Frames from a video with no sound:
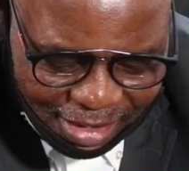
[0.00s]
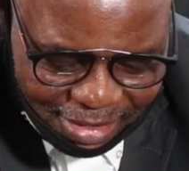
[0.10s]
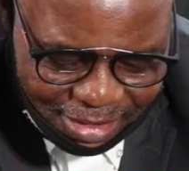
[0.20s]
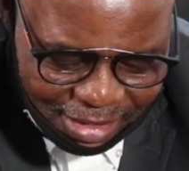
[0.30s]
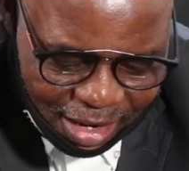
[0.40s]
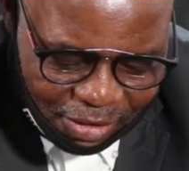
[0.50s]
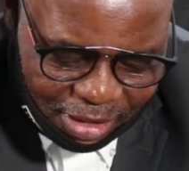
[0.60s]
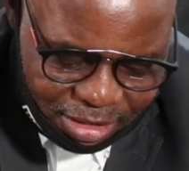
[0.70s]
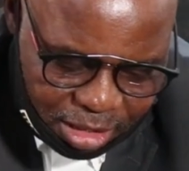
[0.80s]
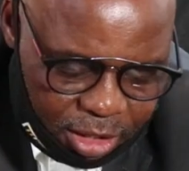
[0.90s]
Listen, now
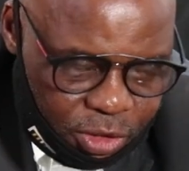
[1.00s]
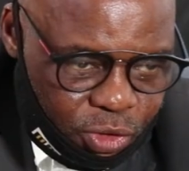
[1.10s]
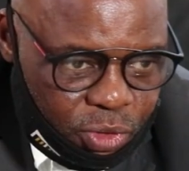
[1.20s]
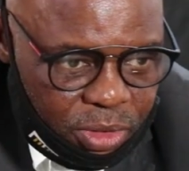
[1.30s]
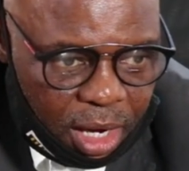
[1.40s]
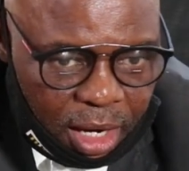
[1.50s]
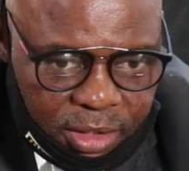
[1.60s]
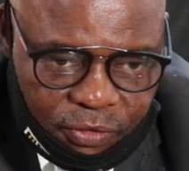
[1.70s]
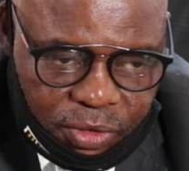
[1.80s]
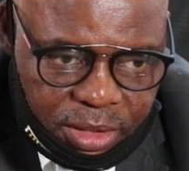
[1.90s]
let's get into the
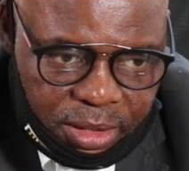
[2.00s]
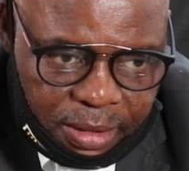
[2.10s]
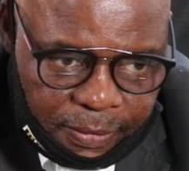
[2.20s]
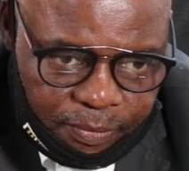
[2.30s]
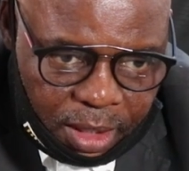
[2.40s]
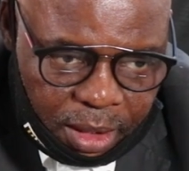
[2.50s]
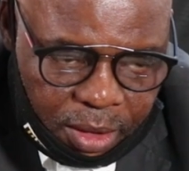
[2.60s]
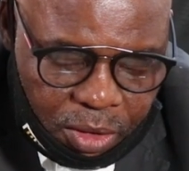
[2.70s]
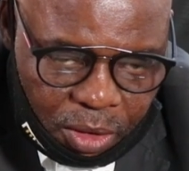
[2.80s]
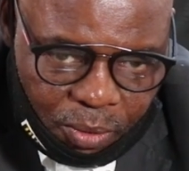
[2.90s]
heart of it.
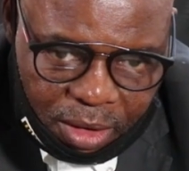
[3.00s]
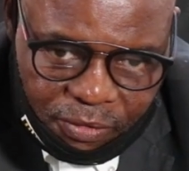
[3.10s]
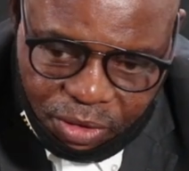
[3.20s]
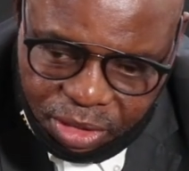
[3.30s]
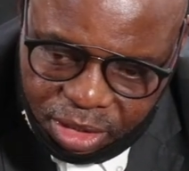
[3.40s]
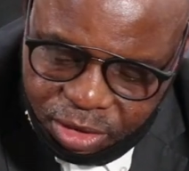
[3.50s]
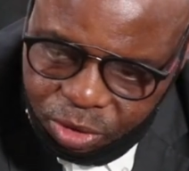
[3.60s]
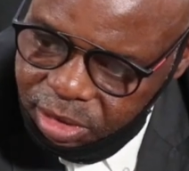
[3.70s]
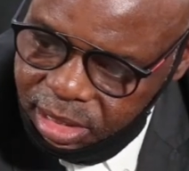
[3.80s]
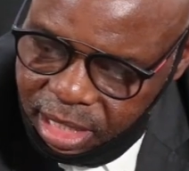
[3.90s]
You know, one of the things
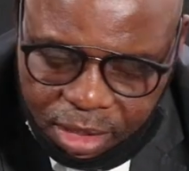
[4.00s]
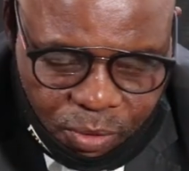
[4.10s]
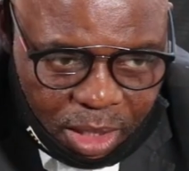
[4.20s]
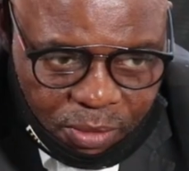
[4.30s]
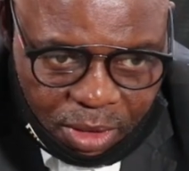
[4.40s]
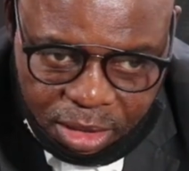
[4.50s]
you said when we